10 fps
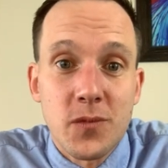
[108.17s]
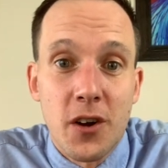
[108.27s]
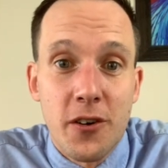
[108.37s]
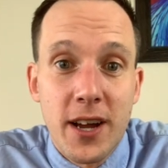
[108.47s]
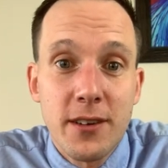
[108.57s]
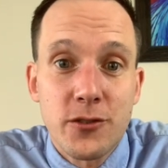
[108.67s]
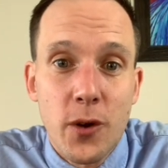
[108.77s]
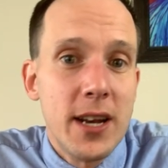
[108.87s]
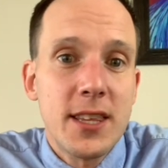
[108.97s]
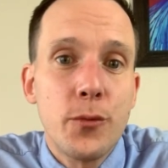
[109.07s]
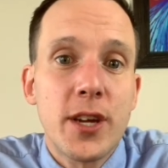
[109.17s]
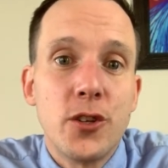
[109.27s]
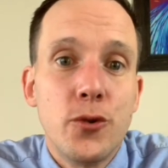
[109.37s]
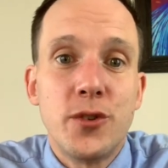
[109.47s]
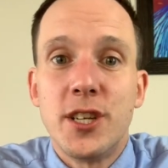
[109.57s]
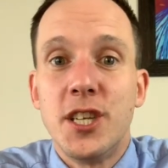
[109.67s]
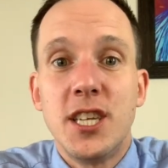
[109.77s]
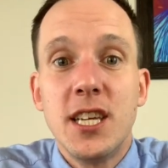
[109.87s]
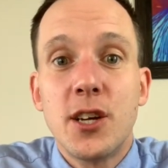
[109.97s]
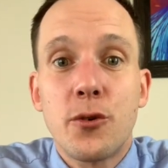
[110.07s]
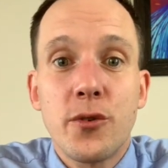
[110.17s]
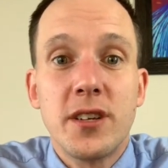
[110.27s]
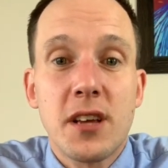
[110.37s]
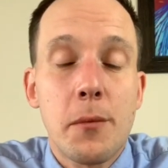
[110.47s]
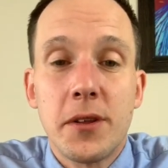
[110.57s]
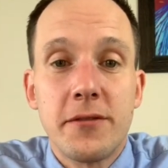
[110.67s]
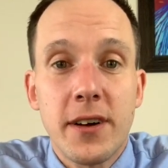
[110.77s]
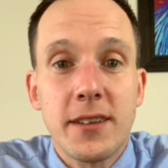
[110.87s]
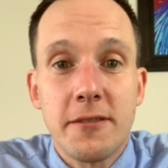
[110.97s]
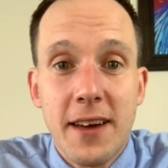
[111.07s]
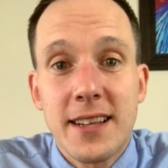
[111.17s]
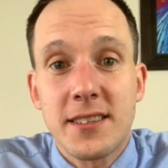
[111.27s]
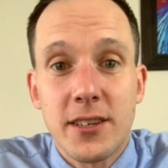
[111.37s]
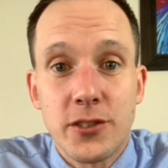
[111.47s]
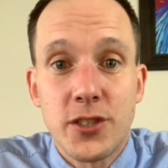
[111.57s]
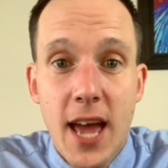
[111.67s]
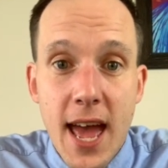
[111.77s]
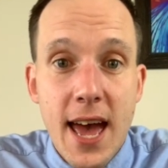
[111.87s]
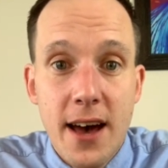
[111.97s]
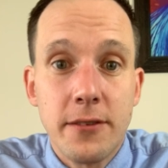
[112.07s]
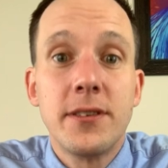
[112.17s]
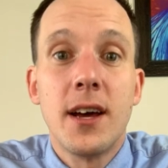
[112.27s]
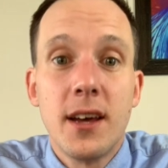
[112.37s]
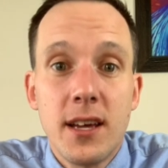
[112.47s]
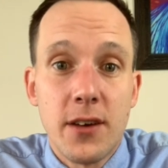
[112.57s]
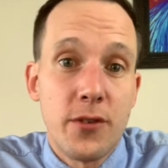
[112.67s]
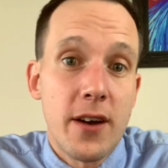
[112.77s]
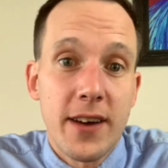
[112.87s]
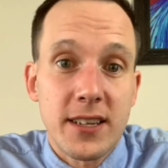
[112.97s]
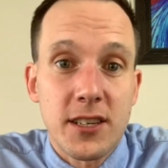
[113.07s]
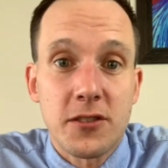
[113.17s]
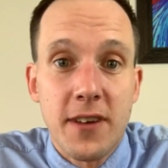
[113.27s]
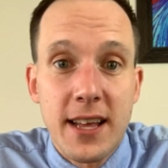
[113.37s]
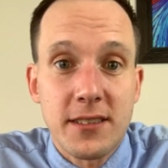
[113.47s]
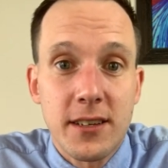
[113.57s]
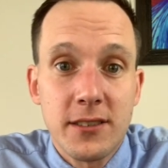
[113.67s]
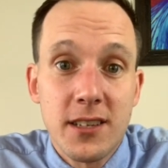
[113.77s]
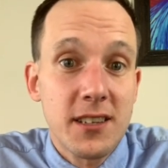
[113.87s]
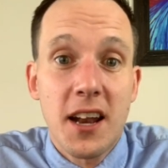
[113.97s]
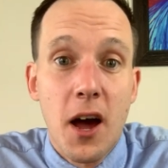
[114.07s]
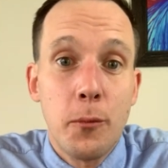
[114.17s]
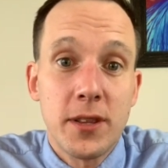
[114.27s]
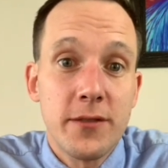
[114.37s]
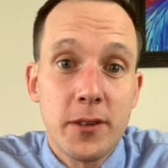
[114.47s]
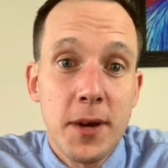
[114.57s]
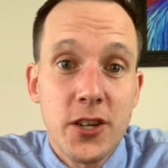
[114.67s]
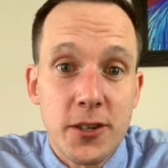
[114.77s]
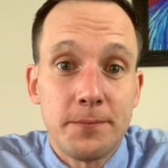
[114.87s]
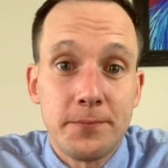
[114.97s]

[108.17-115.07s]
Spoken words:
All right, so anything we can do to decrease how many fat cells you have, if you have excess fat cells, is going to help with inflammation.